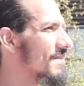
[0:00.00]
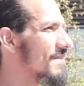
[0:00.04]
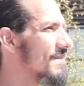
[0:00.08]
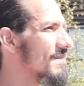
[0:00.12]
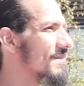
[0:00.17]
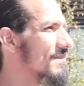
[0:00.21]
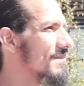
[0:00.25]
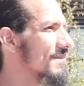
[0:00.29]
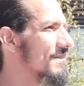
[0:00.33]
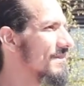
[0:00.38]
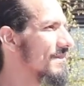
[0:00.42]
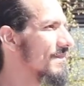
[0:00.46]

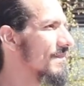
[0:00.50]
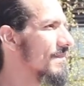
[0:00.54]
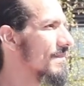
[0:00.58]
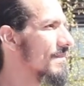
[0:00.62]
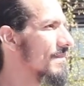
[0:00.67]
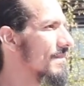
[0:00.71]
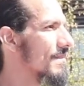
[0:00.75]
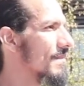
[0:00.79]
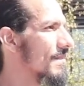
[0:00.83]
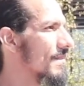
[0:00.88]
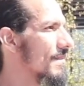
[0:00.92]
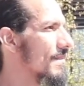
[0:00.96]

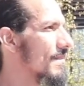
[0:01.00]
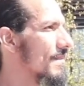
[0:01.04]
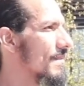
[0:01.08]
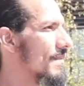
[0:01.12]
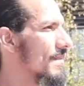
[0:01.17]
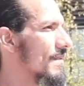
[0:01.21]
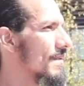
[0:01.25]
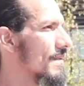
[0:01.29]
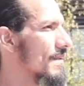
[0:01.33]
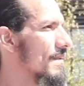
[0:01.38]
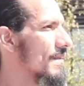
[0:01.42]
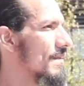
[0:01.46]

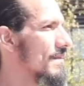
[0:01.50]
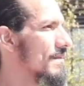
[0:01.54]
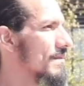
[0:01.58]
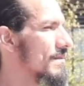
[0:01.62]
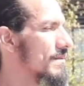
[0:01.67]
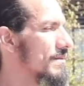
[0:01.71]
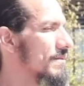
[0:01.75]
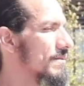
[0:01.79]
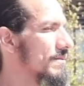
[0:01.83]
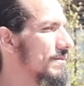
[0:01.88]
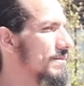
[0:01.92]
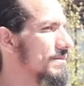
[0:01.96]

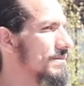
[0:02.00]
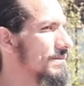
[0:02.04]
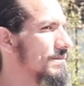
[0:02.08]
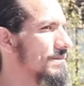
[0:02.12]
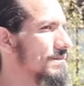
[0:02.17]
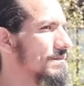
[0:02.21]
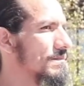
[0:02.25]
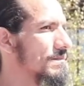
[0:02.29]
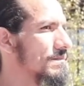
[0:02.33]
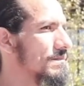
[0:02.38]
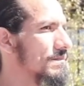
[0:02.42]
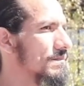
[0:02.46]

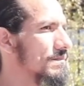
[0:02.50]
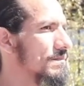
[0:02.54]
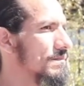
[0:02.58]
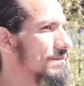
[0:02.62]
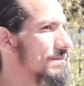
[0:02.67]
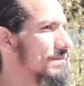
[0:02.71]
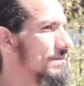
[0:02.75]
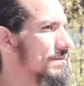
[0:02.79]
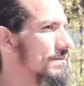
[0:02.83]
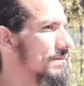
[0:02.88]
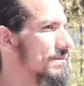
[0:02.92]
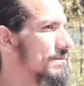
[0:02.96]

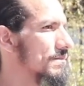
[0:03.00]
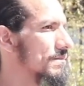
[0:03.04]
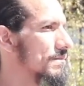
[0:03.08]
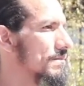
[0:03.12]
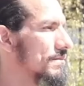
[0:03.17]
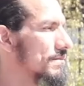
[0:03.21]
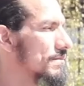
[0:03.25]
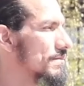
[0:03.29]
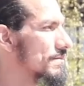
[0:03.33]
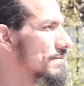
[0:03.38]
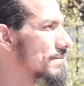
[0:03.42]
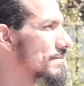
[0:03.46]

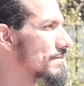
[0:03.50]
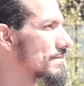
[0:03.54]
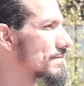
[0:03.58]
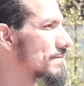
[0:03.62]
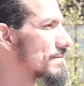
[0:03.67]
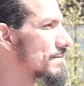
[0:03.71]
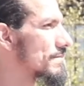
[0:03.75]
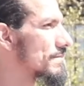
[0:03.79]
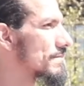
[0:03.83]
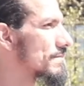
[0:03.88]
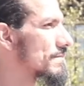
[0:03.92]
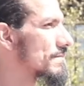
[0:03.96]

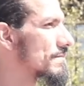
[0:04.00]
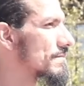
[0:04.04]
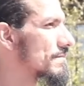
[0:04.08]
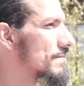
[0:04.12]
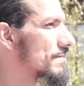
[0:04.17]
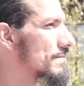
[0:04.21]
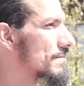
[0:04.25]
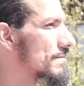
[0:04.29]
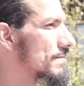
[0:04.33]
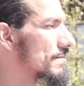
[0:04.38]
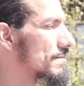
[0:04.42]
This person isn't speaking.